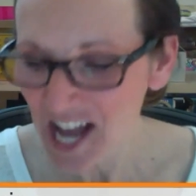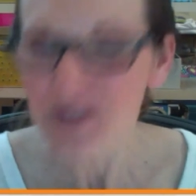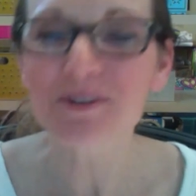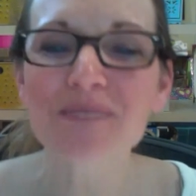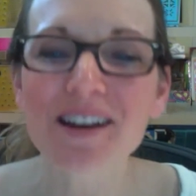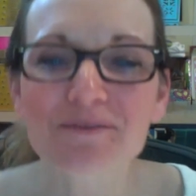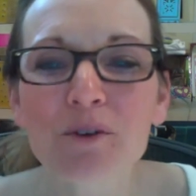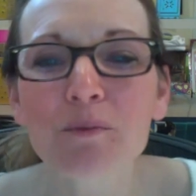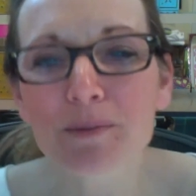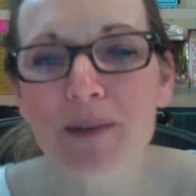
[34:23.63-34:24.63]
what about
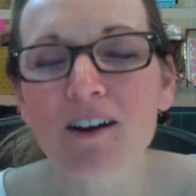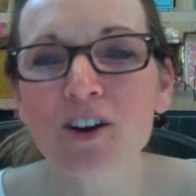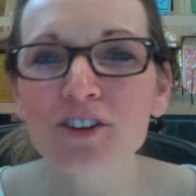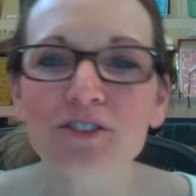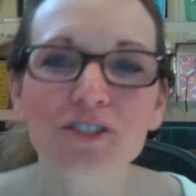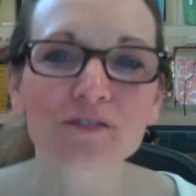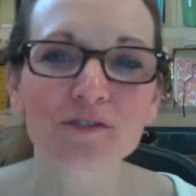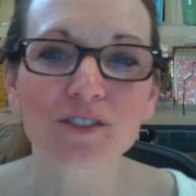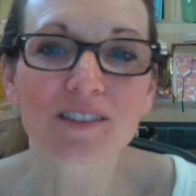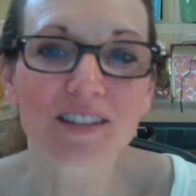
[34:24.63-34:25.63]
well, what about articles
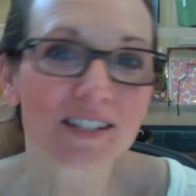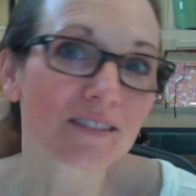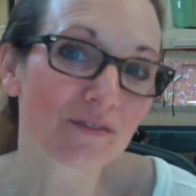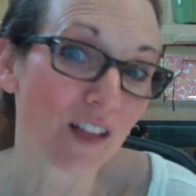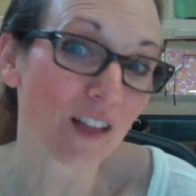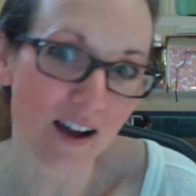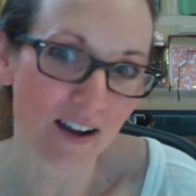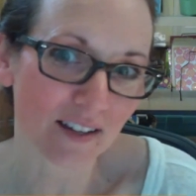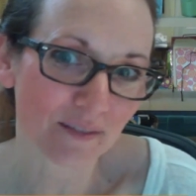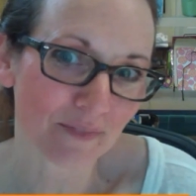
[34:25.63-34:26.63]
for this
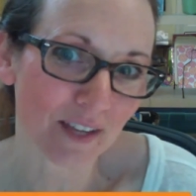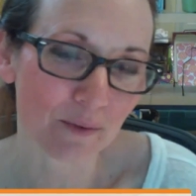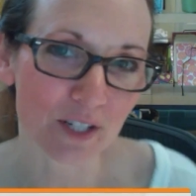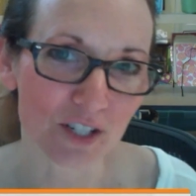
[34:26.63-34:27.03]
blog that we